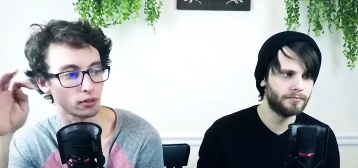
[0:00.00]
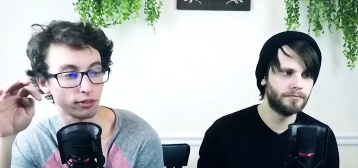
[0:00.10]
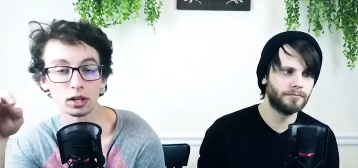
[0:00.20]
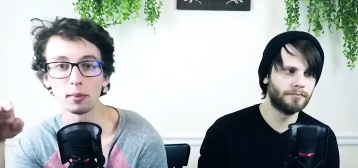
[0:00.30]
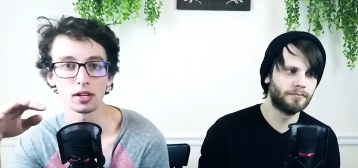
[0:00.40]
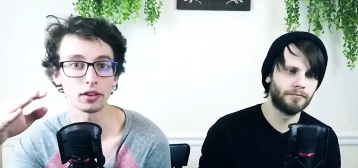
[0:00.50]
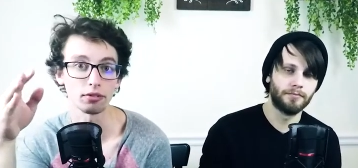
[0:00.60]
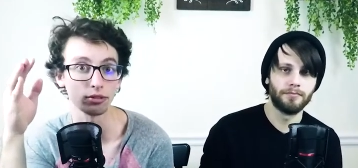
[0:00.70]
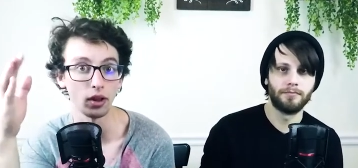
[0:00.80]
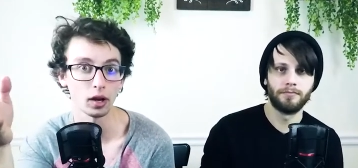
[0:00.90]
Speaker 1: fundamentally
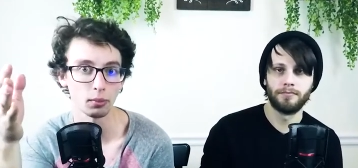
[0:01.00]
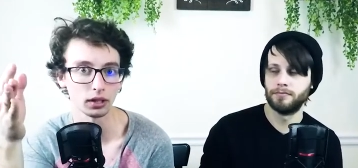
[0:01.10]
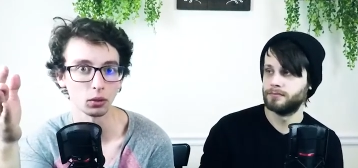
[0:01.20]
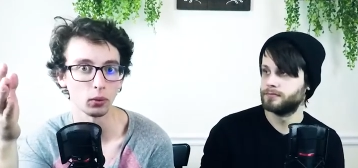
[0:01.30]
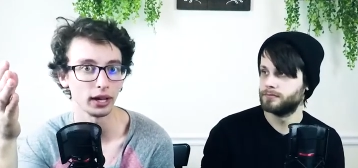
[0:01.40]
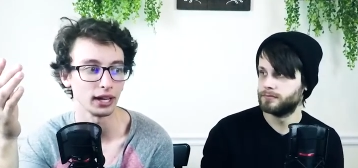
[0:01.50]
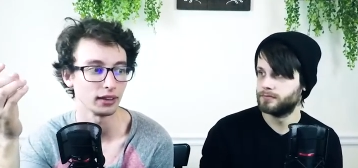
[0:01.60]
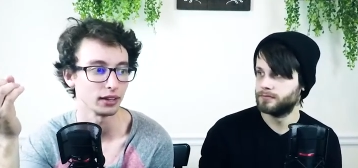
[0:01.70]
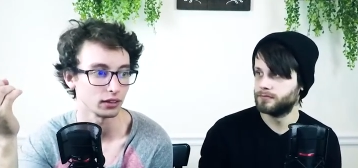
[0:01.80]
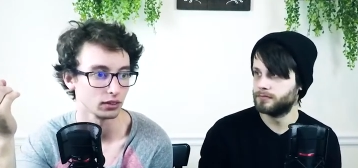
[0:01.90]
flawed about the way
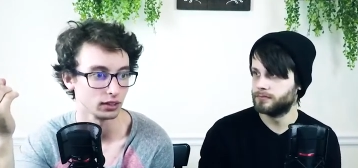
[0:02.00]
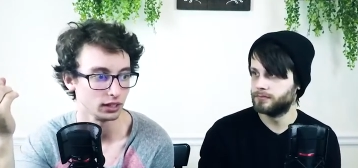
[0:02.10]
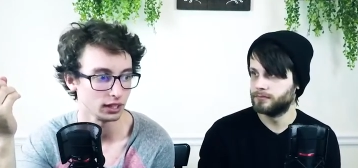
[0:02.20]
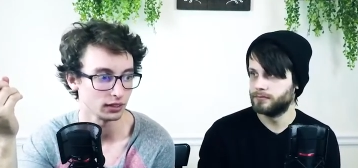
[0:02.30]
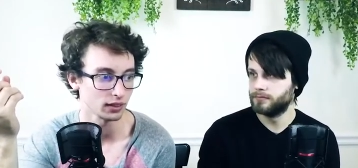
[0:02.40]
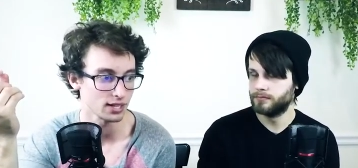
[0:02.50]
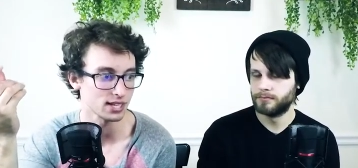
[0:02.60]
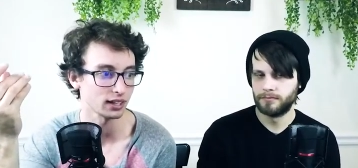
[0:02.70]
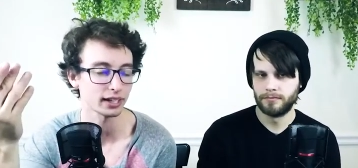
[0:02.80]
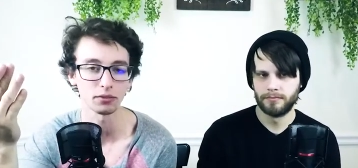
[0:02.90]
that it's
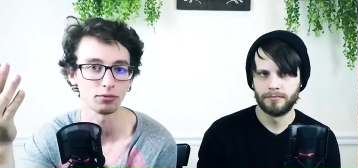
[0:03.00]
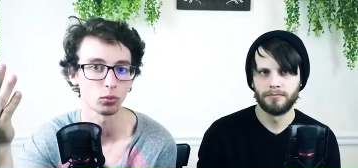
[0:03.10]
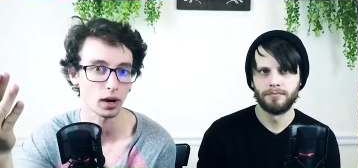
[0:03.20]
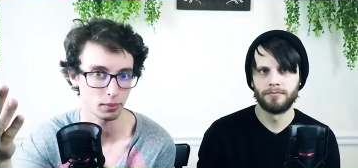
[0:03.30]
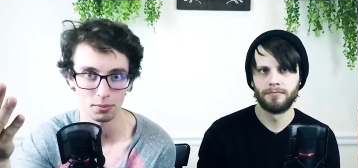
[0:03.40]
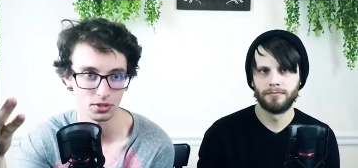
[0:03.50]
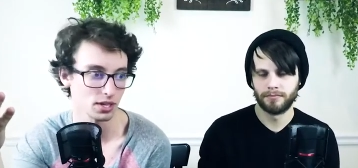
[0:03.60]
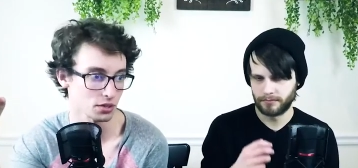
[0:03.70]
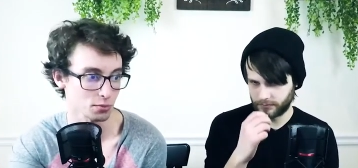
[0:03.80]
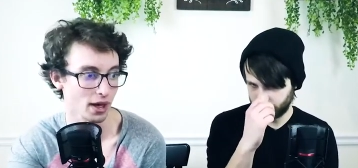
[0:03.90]
not like a rock, paper,
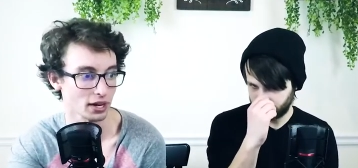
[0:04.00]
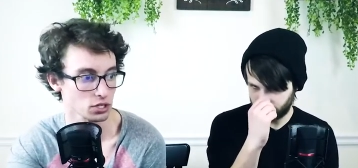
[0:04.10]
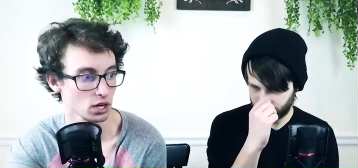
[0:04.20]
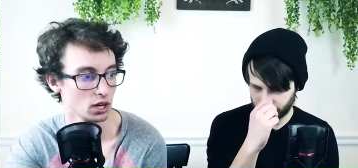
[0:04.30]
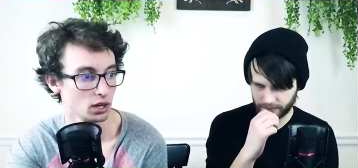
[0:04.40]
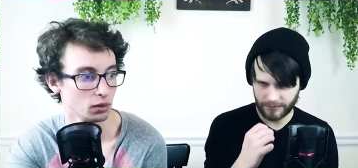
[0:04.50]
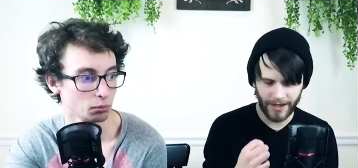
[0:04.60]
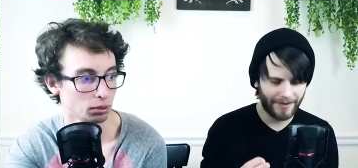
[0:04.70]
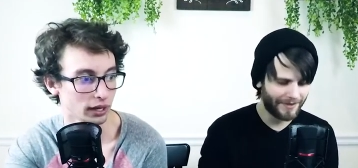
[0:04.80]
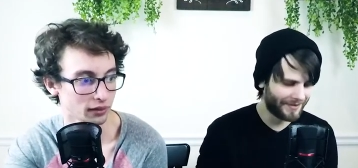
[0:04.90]
scissors match,
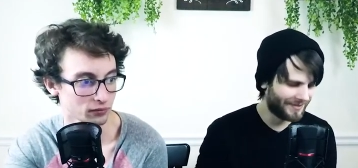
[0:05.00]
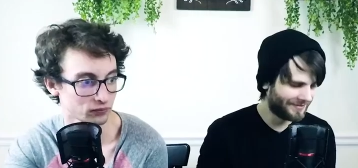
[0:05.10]
but